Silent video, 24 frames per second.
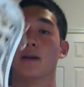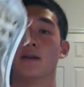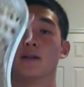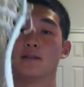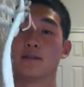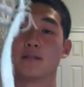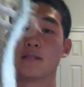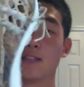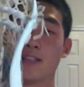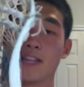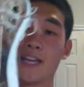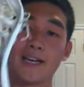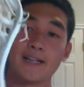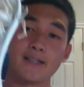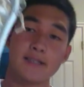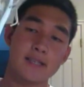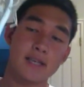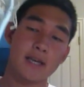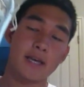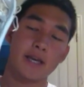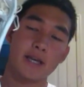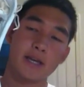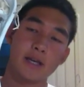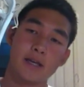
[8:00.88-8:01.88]
It's
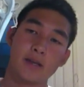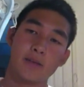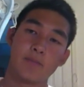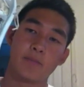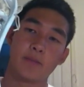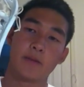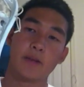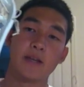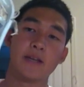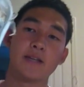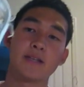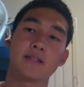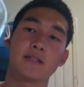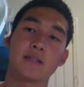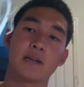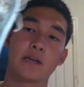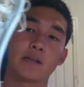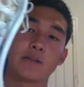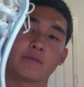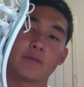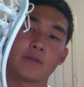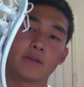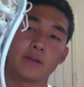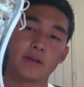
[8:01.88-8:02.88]
light. It is
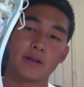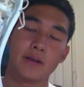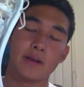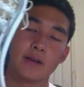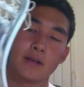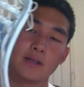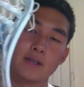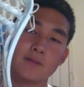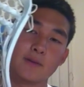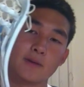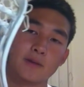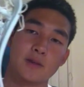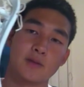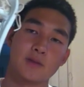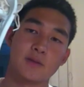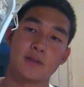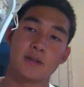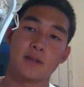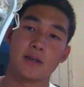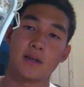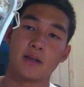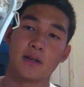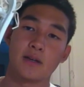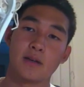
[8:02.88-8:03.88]
kind of on the expensive
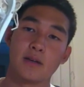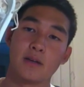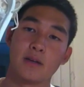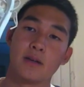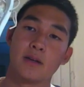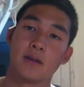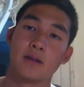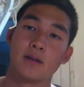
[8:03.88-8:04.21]
side,